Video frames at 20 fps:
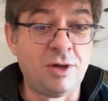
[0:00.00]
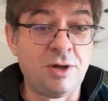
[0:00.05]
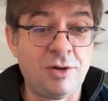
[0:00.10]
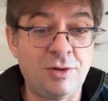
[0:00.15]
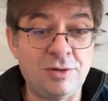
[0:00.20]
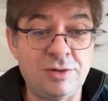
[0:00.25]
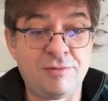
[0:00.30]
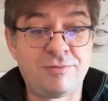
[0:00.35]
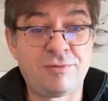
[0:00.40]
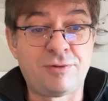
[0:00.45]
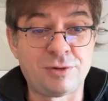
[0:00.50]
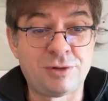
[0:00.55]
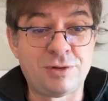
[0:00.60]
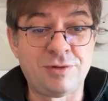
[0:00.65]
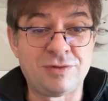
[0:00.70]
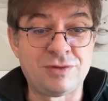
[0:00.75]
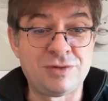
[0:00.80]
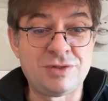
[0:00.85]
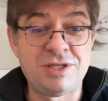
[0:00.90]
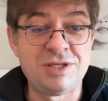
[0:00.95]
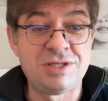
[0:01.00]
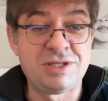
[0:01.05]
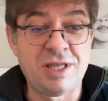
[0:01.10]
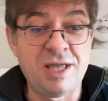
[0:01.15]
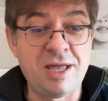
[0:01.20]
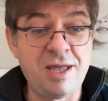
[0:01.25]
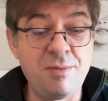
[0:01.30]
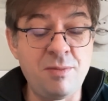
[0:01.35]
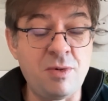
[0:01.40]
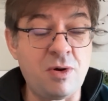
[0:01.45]
a default of the
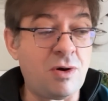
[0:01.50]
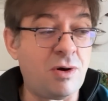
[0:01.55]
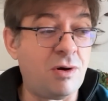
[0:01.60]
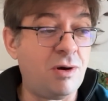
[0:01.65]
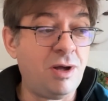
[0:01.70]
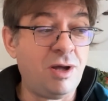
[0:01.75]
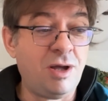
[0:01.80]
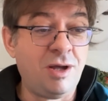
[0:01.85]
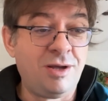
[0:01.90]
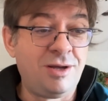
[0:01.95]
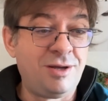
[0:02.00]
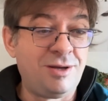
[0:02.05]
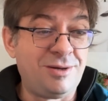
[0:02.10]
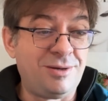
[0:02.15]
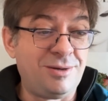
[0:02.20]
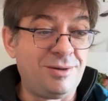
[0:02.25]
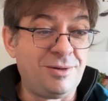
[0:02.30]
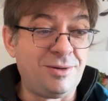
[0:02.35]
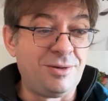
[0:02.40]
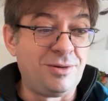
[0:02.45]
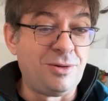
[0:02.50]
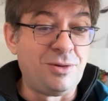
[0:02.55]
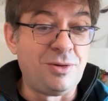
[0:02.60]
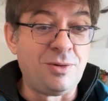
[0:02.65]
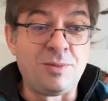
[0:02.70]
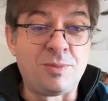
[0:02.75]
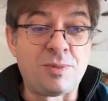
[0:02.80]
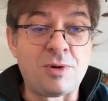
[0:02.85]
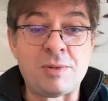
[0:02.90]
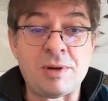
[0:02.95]
system or a
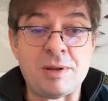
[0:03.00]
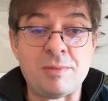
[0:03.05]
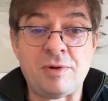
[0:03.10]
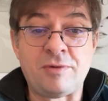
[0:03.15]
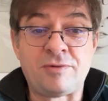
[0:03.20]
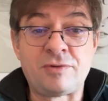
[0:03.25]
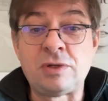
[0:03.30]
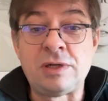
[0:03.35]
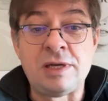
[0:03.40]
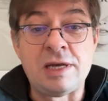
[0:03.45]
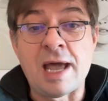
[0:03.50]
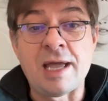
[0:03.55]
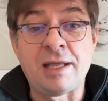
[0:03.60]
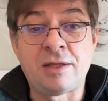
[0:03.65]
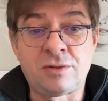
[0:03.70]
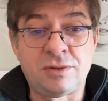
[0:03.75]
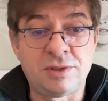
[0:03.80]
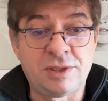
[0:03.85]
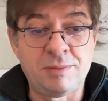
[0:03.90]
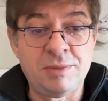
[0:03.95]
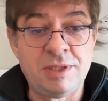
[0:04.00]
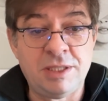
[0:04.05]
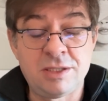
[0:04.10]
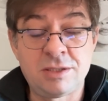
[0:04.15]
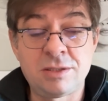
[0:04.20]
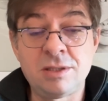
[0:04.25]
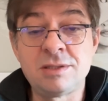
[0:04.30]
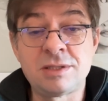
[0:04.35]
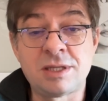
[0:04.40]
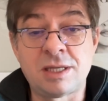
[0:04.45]
problem of light
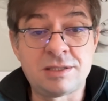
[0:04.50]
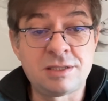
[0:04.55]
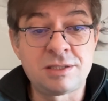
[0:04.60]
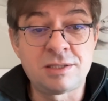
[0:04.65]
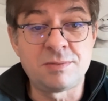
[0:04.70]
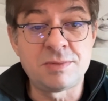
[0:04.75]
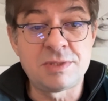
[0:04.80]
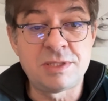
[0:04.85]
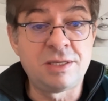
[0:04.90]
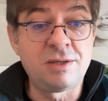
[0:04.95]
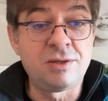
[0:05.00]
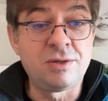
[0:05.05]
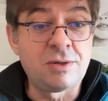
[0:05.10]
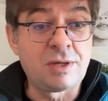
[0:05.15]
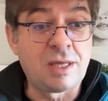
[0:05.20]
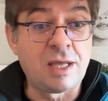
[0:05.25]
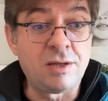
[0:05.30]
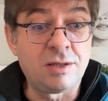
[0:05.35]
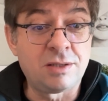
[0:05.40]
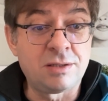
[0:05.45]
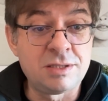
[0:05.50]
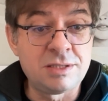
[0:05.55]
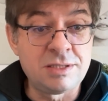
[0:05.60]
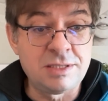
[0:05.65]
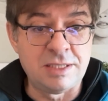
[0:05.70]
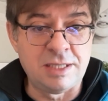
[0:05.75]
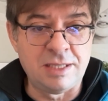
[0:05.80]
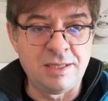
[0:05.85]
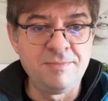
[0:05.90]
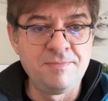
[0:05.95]
contamination, that's something you cannot
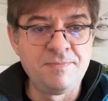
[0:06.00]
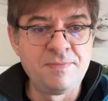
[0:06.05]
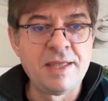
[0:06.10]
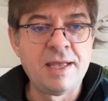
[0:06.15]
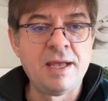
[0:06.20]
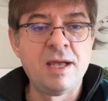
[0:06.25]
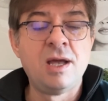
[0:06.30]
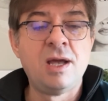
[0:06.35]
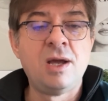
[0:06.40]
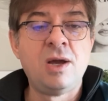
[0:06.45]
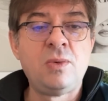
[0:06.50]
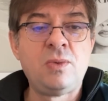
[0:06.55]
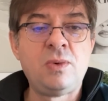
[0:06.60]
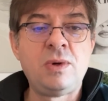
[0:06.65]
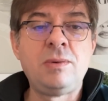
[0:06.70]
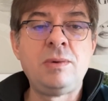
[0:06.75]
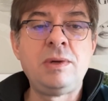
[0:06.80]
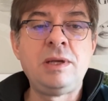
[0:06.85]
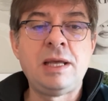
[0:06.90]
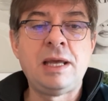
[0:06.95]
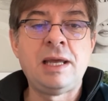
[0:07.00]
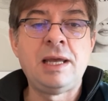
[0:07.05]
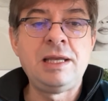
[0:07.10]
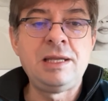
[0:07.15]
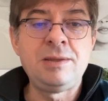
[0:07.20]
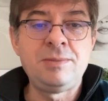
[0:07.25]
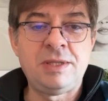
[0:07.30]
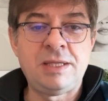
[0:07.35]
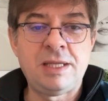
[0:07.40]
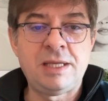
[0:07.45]
see, we will
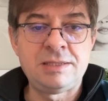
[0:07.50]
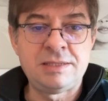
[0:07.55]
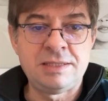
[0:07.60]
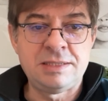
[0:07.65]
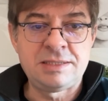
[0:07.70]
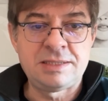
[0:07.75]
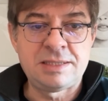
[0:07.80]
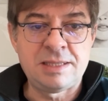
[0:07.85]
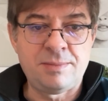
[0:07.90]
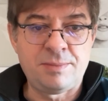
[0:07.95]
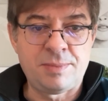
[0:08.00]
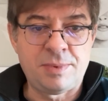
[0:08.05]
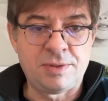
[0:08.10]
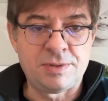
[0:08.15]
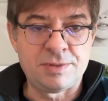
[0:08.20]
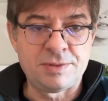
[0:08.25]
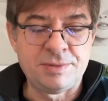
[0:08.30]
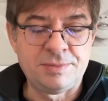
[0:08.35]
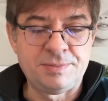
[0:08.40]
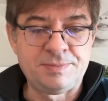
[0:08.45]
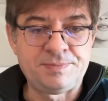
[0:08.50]
eliminate these samples.